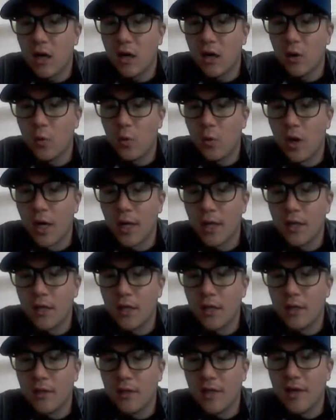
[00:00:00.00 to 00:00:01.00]
are what?
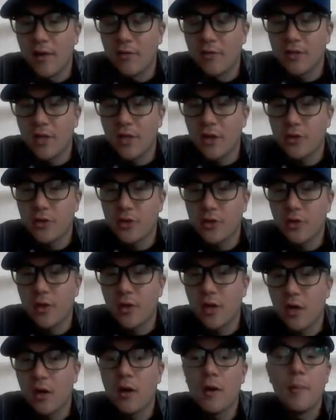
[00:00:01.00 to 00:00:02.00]
They never touch, so
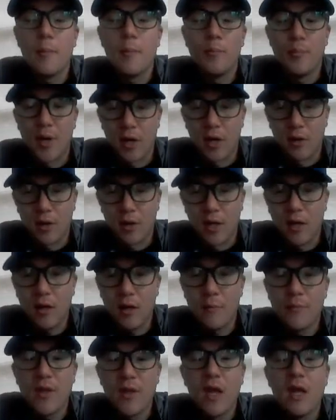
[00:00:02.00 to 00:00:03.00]
they're
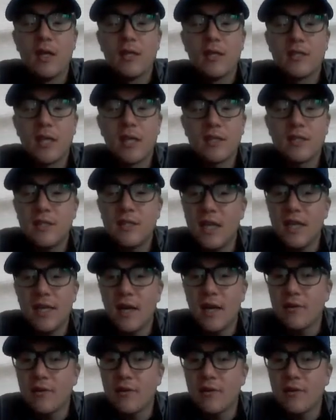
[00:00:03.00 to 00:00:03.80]
parallel. Since they